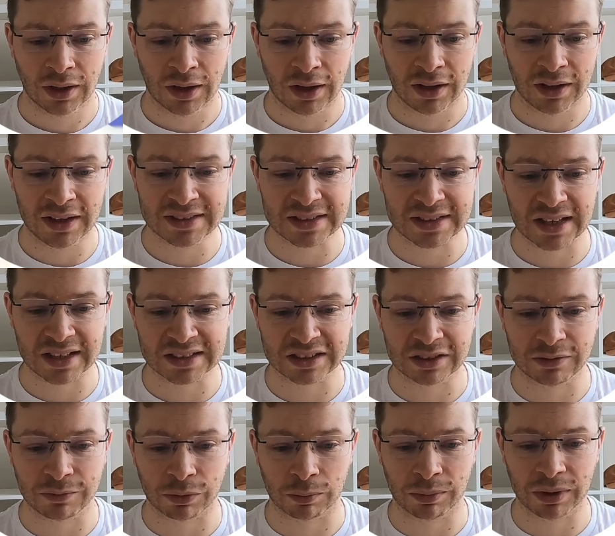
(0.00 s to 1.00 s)
Let's exit
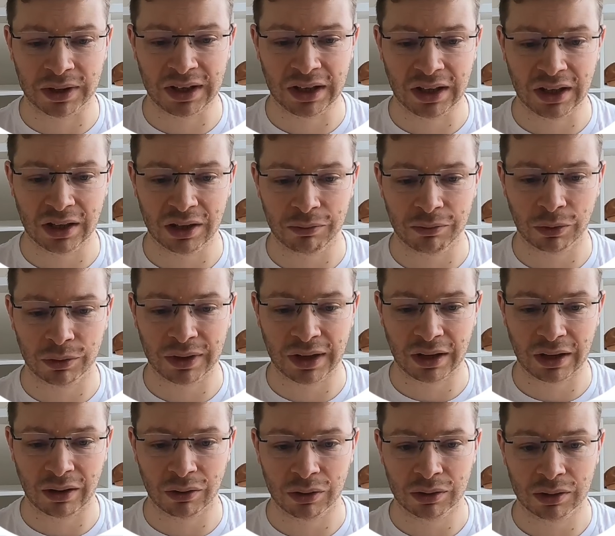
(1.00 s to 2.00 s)
from here for
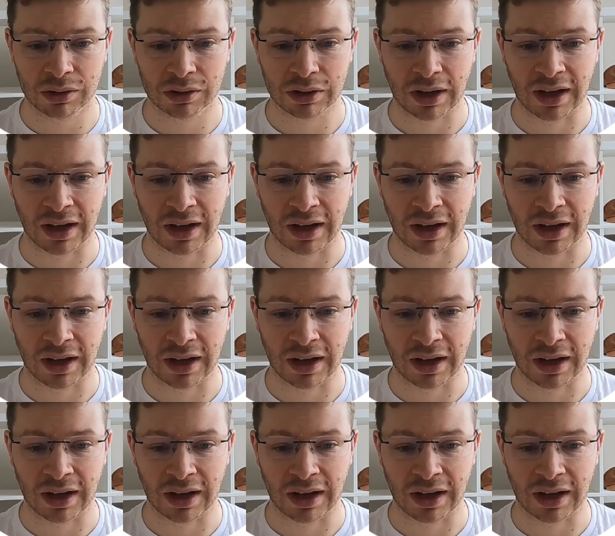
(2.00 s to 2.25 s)
now